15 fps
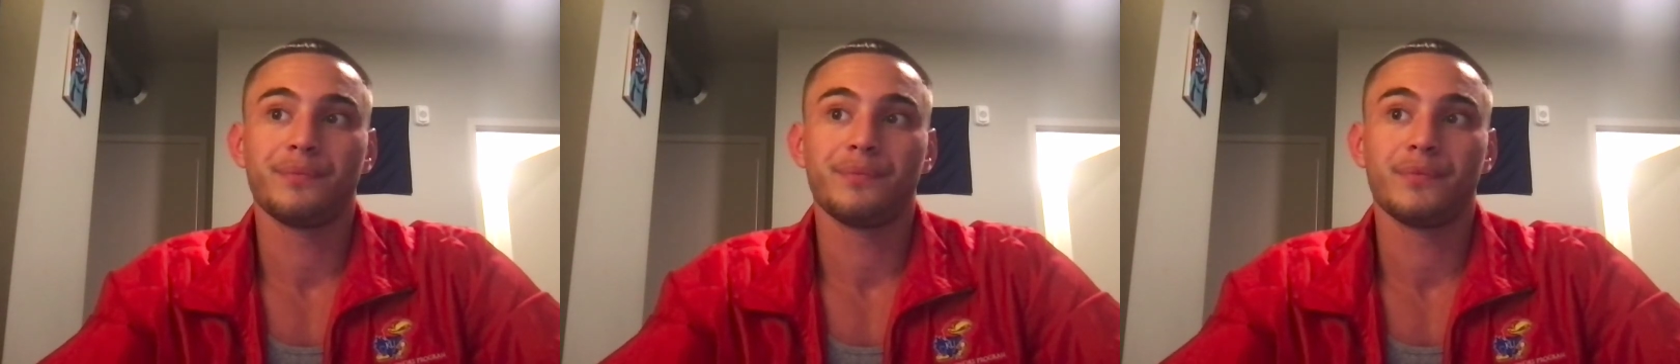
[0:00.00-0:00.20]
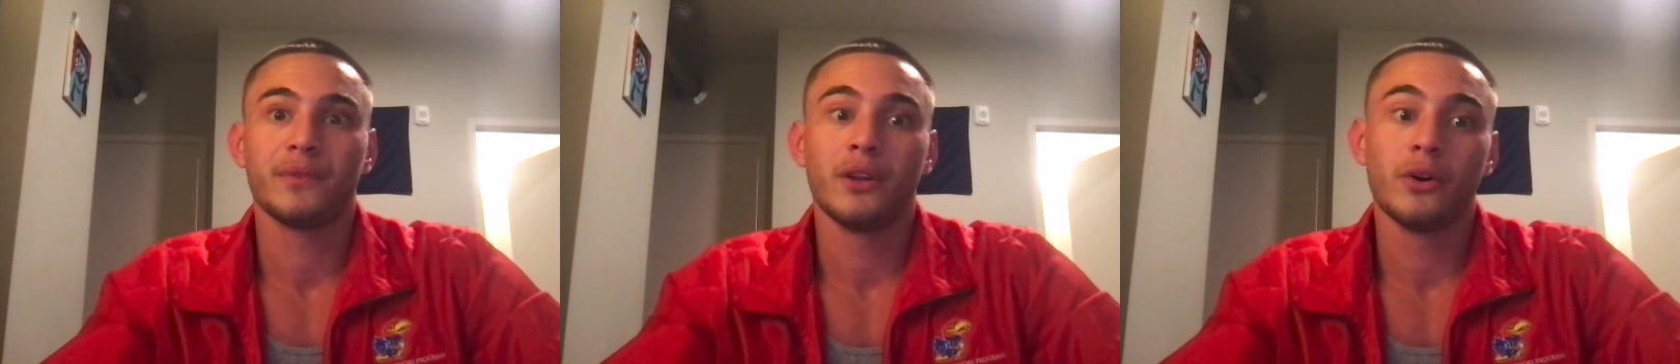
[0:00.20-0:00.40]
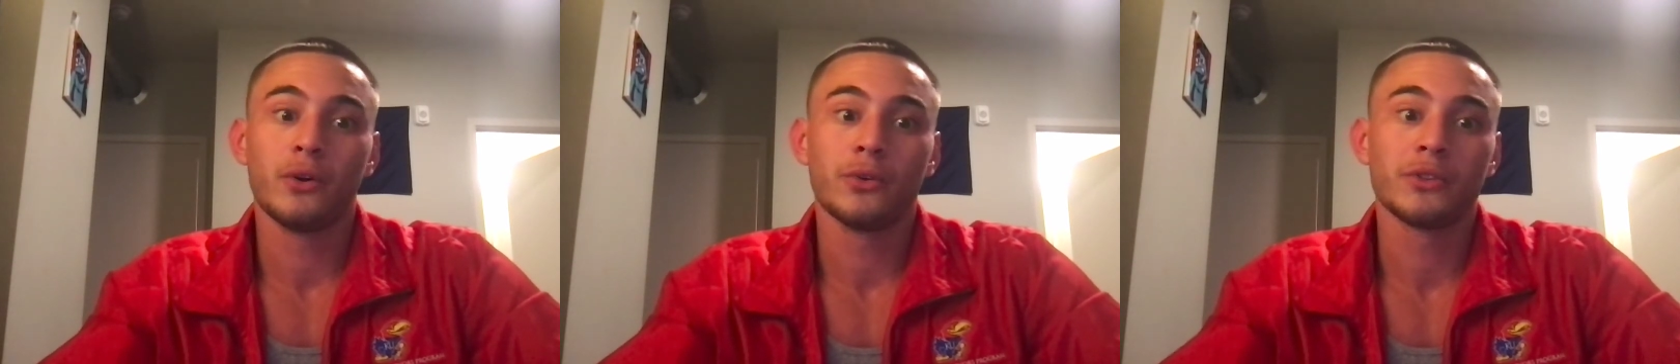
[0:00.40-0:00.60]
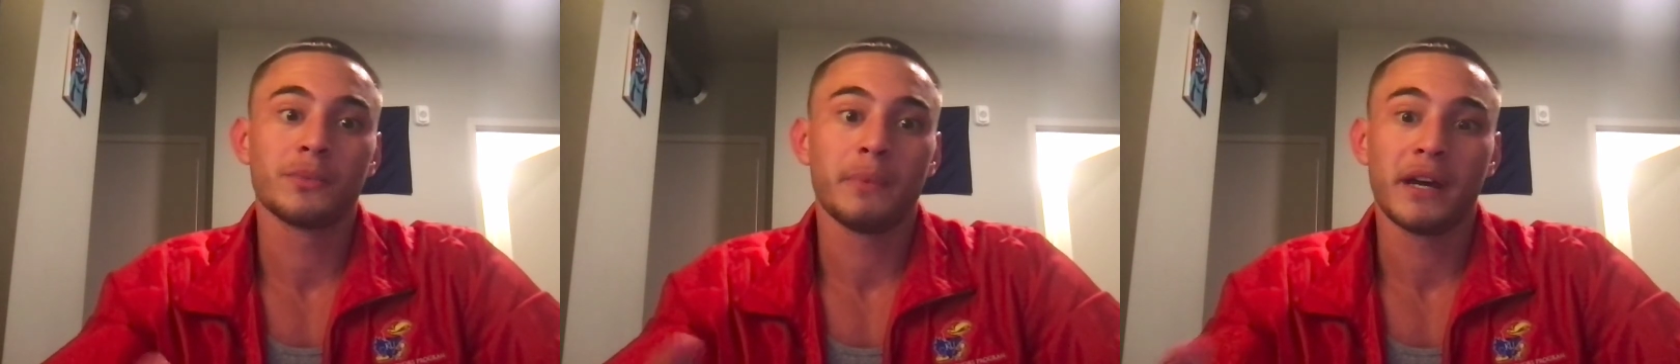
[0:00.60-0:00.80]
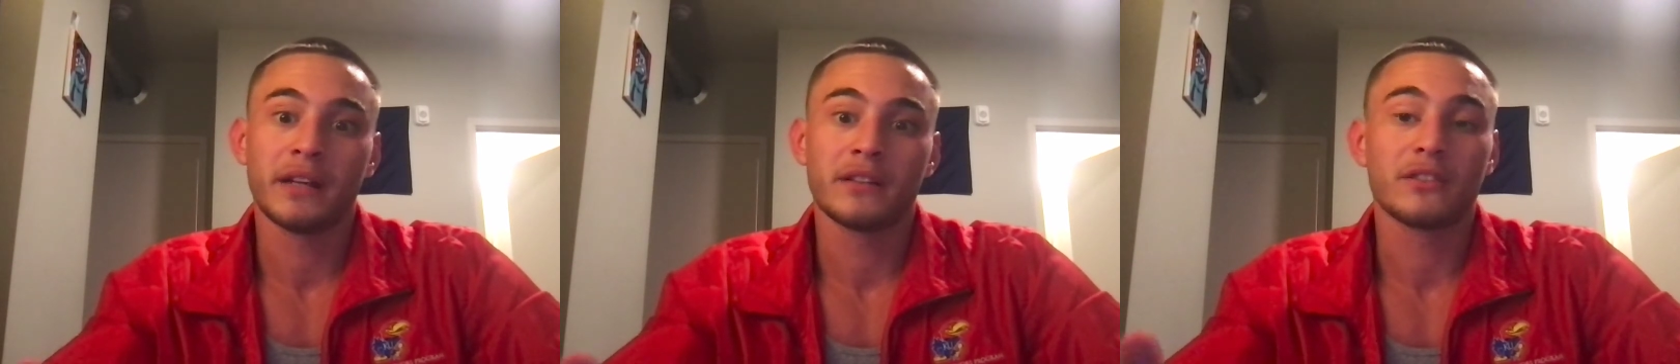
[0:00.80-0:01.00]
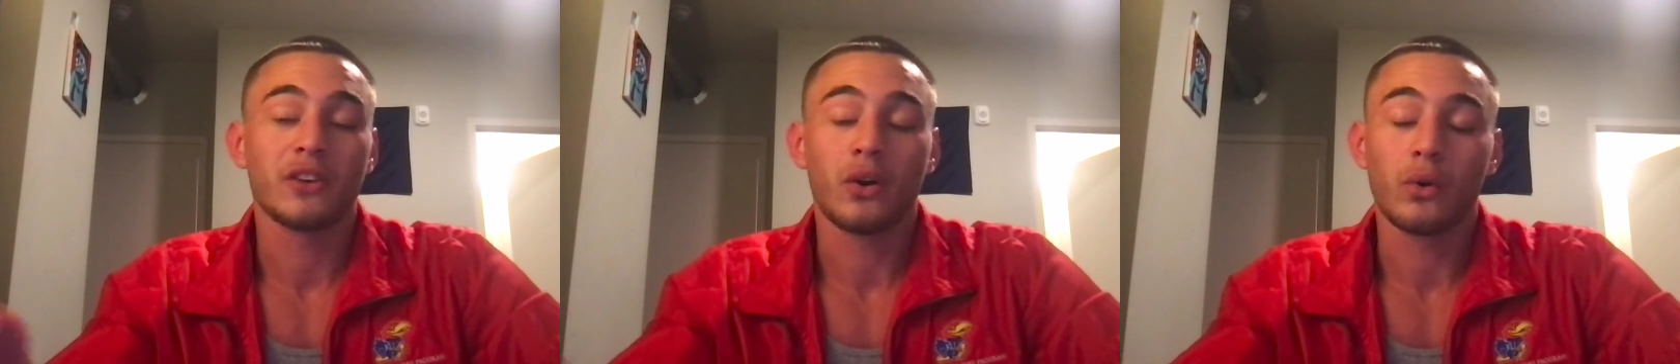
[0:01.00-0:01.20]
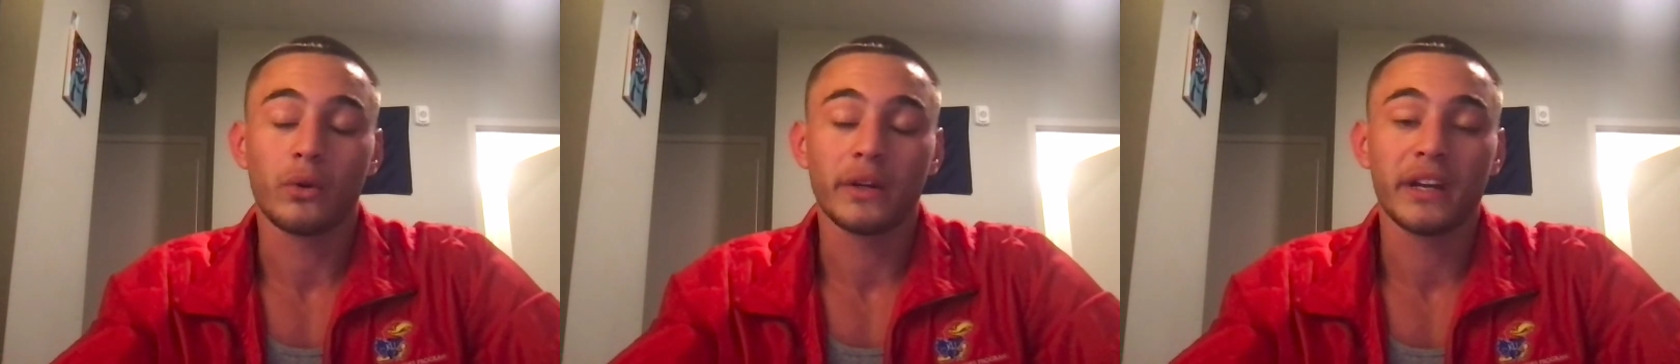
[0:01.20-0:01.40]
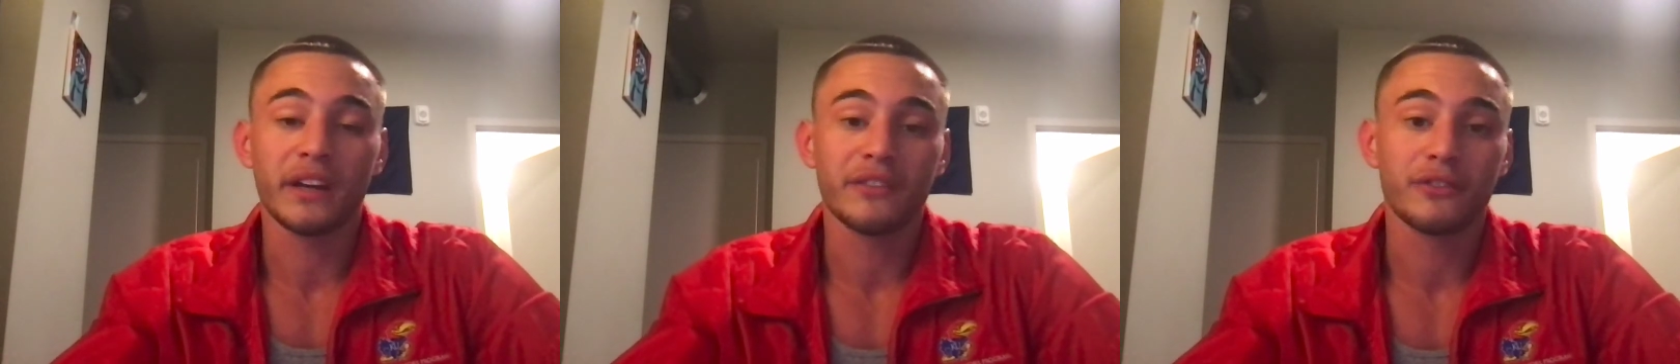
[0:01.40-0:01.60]
those bets don't
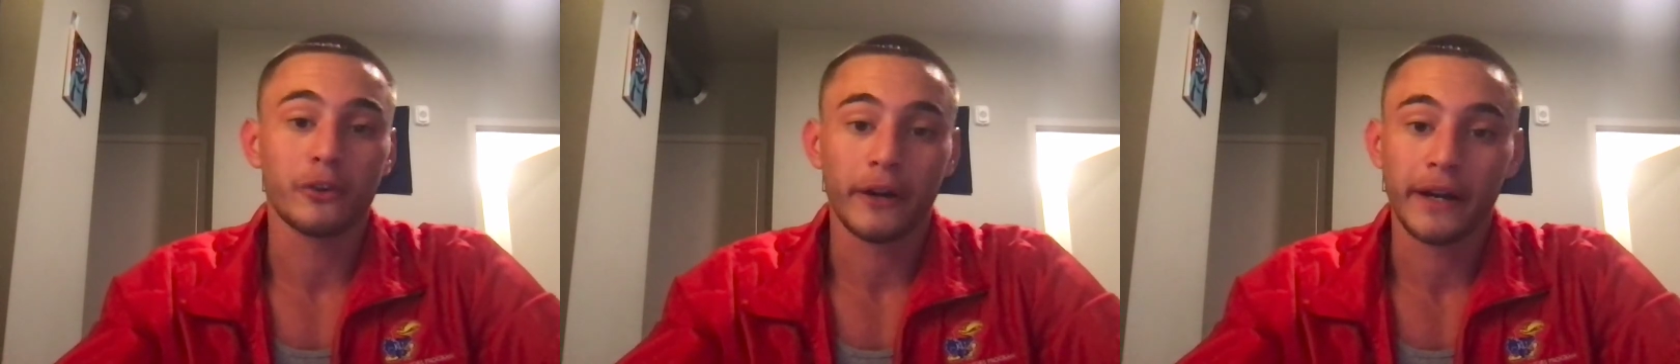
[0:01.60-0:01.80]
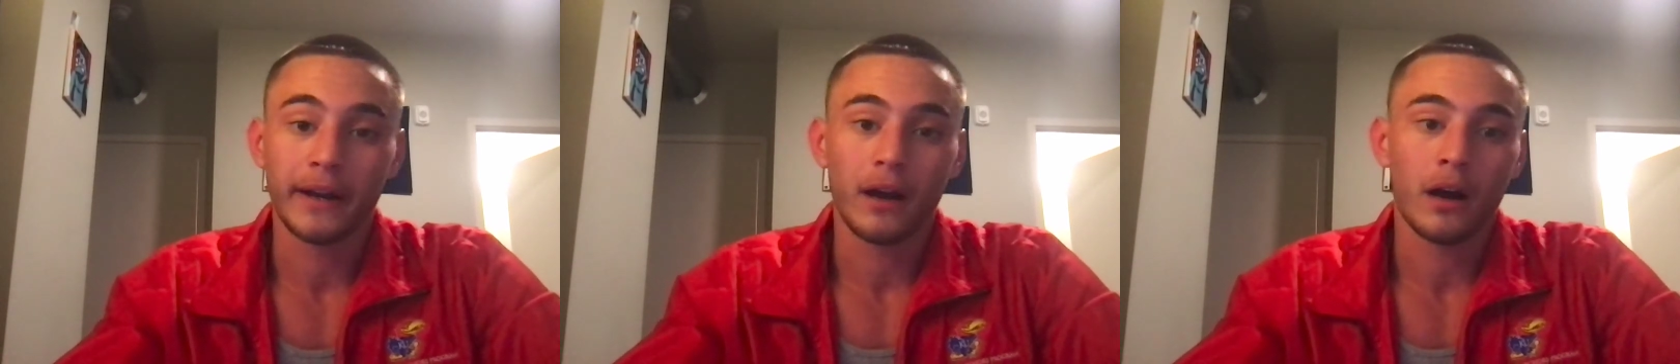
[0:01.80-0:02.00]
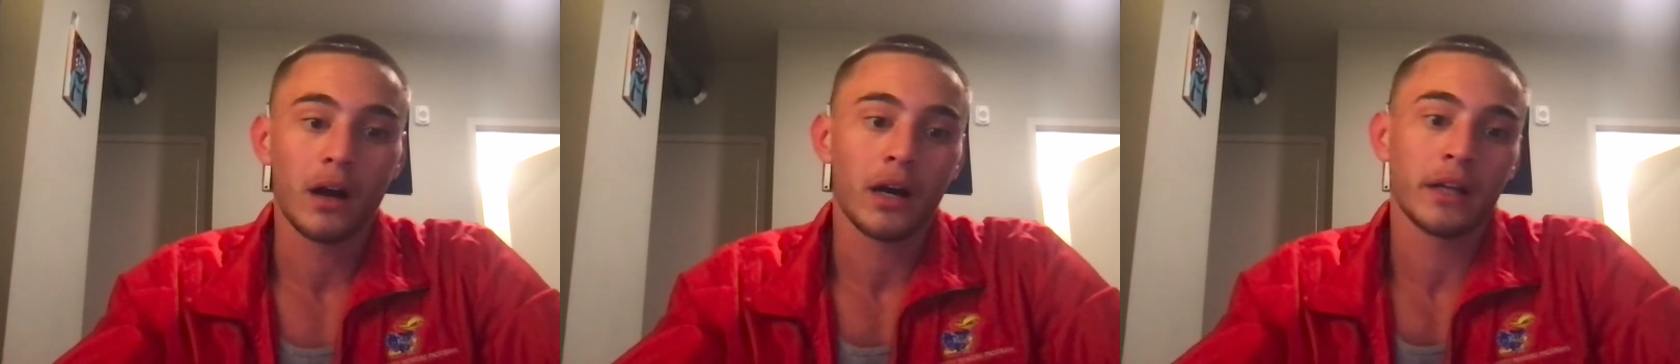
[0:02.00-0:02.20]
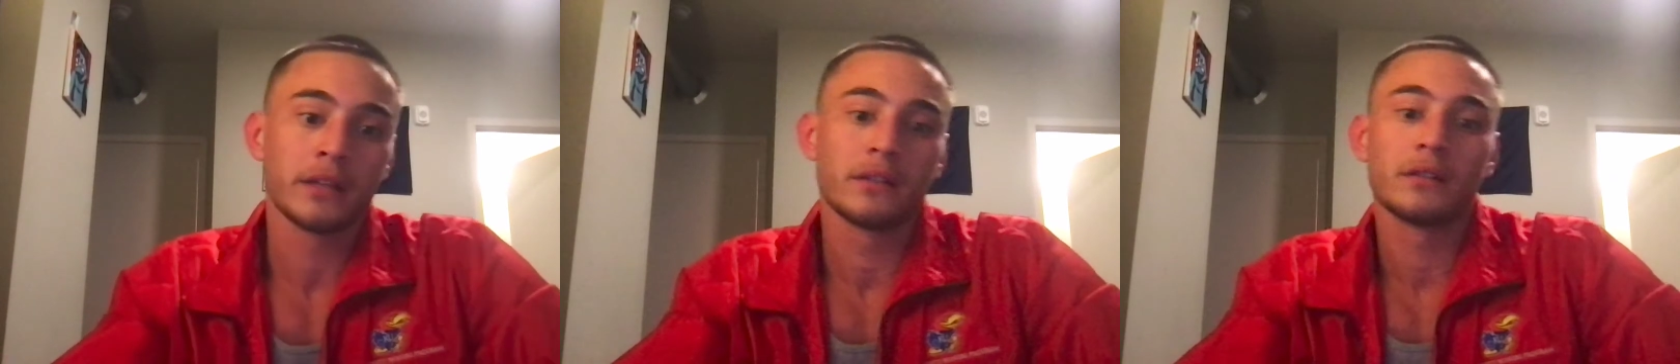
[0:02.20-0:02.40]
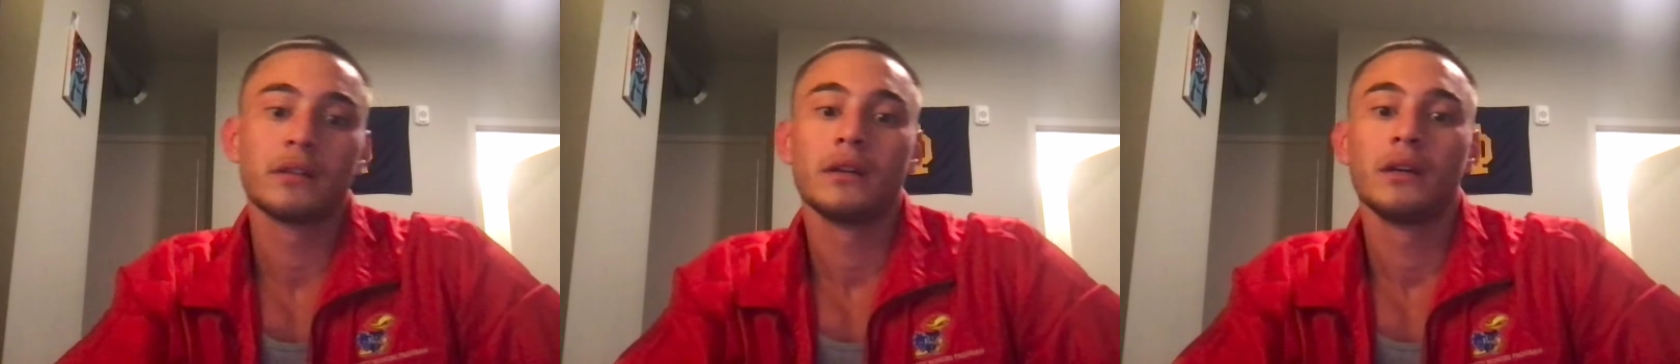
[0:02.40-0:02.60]
give great odds.